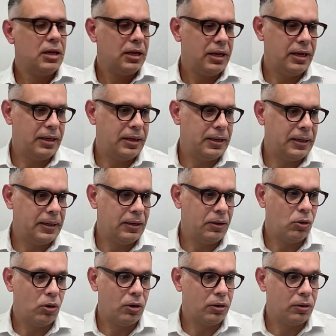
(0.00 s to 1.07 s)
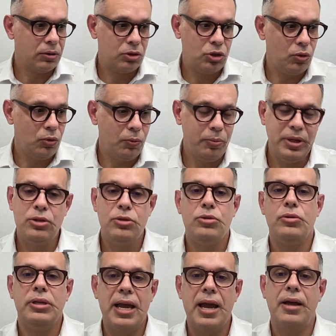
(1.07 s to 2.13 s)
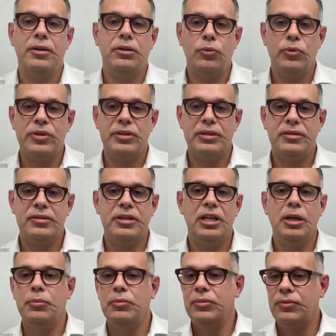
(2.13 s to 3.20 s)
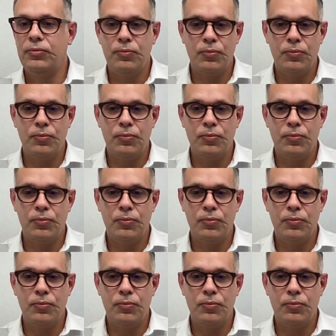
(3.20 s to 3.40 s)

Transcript: or to be together with the team,